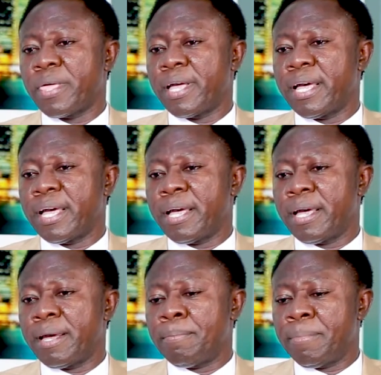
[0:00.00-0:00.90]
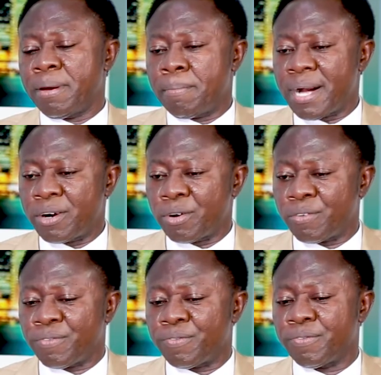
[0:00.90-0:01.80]
uh, member of
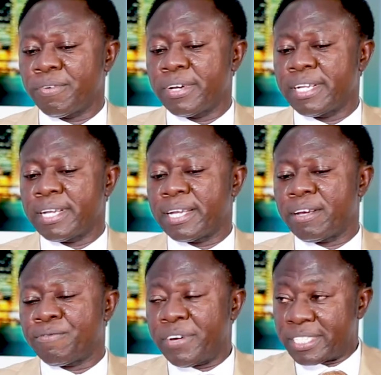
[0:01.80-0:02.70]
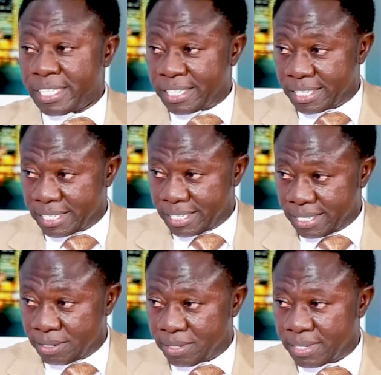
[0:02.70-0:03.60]
a fetish,
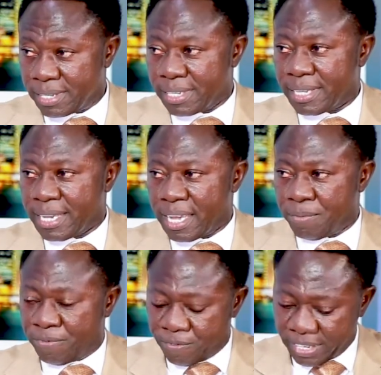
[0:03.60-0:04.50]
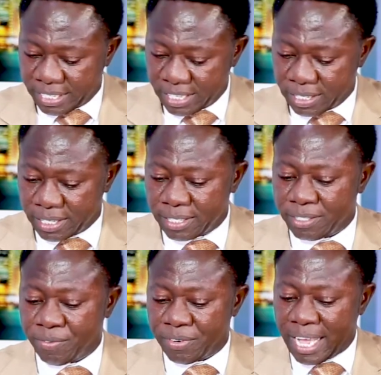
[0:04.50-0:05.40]
a fetish,
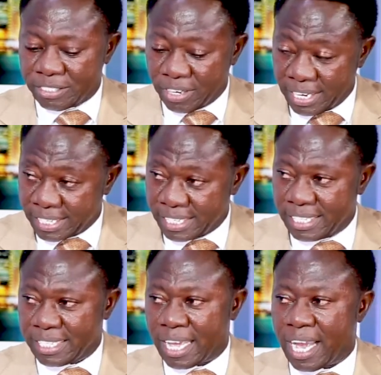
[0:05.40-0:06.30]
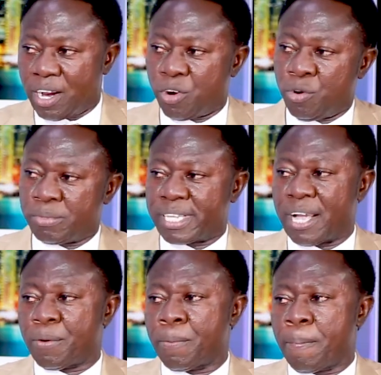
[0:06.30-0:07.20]
if you like, religion in her hometown.
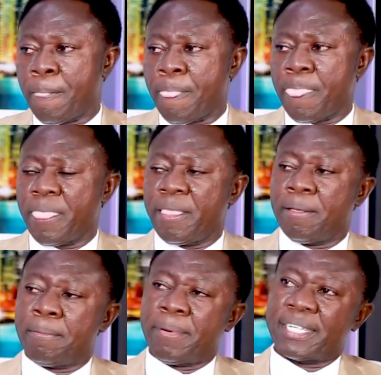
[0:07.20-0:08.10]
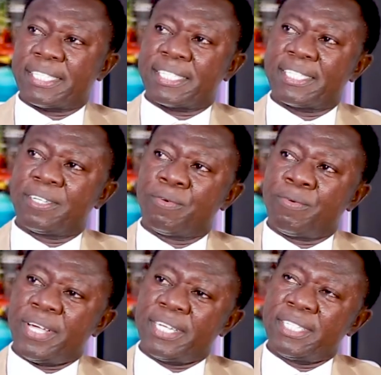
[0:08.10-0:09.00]
Hmm. But
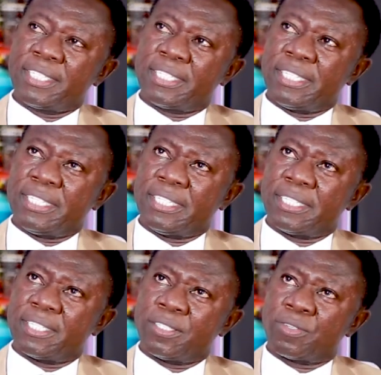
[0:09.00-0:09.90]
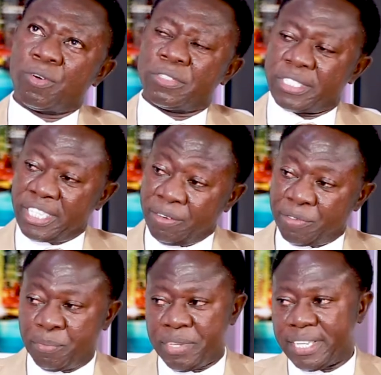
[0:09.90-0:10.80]
when she conceived
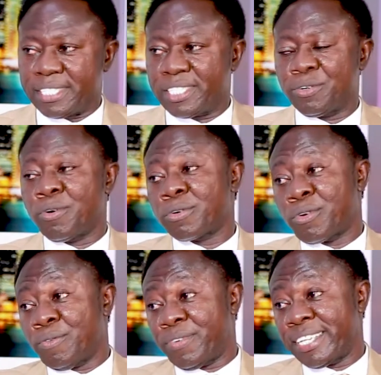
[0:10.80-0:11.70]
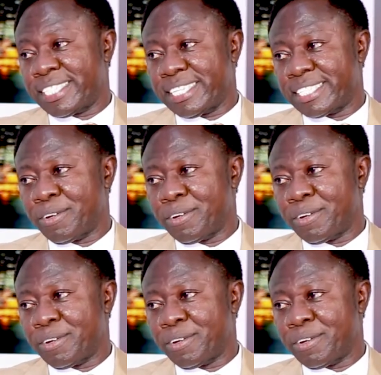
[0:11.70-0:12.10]
me, she got converted